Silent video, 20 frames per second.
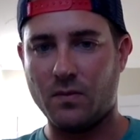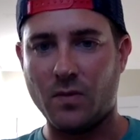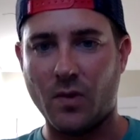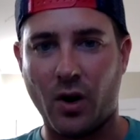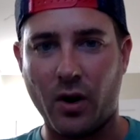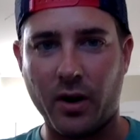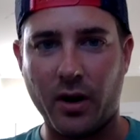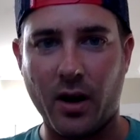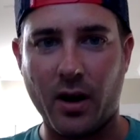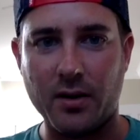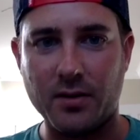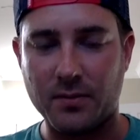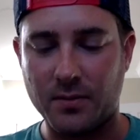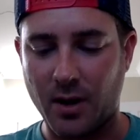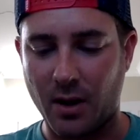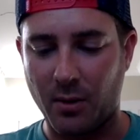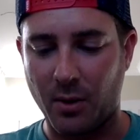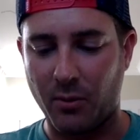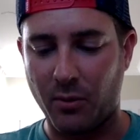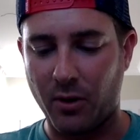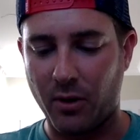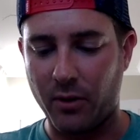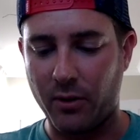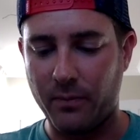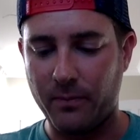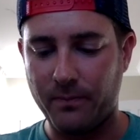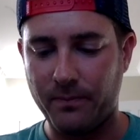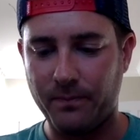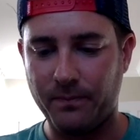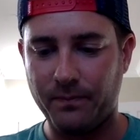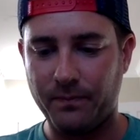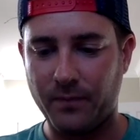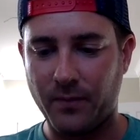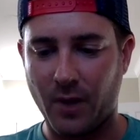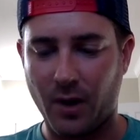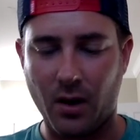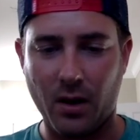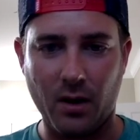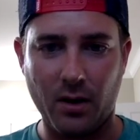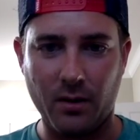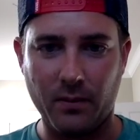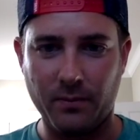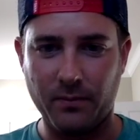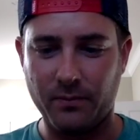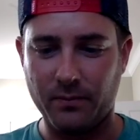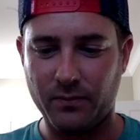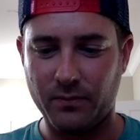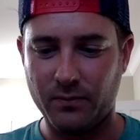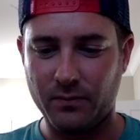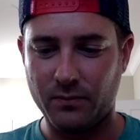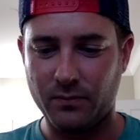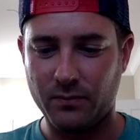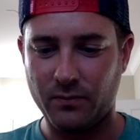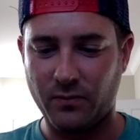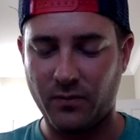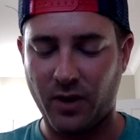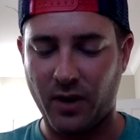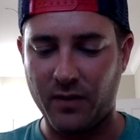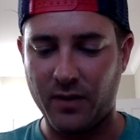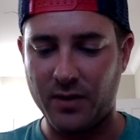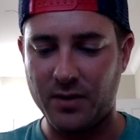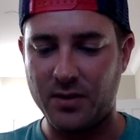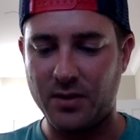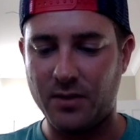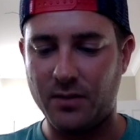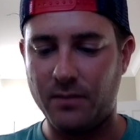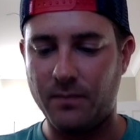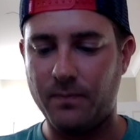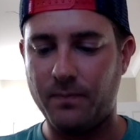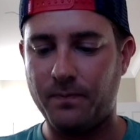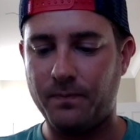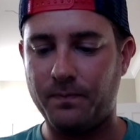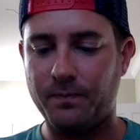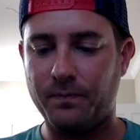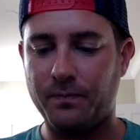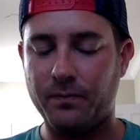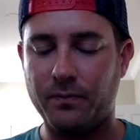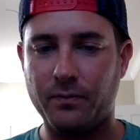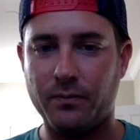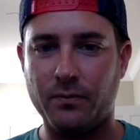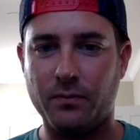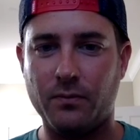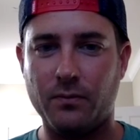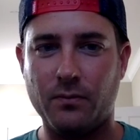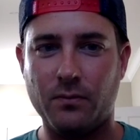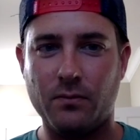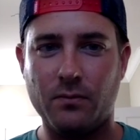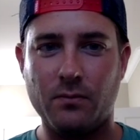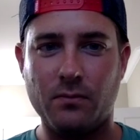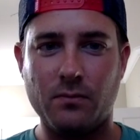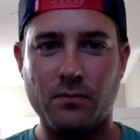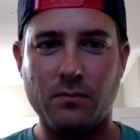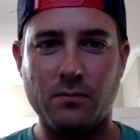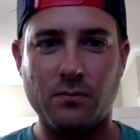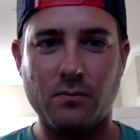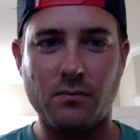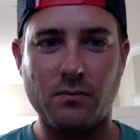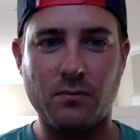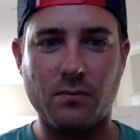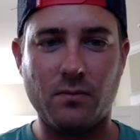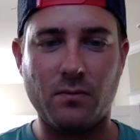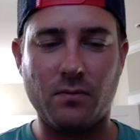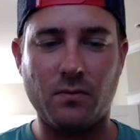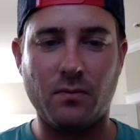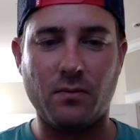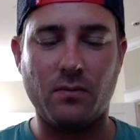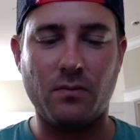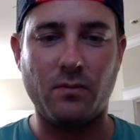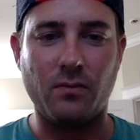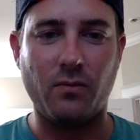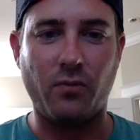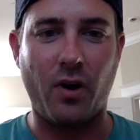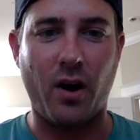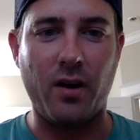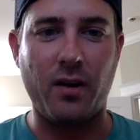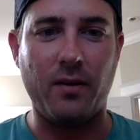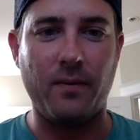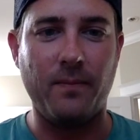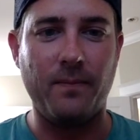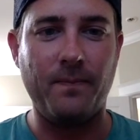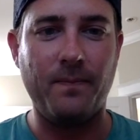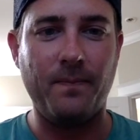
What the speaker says: All right, guys, got my brother, 518. Brendan.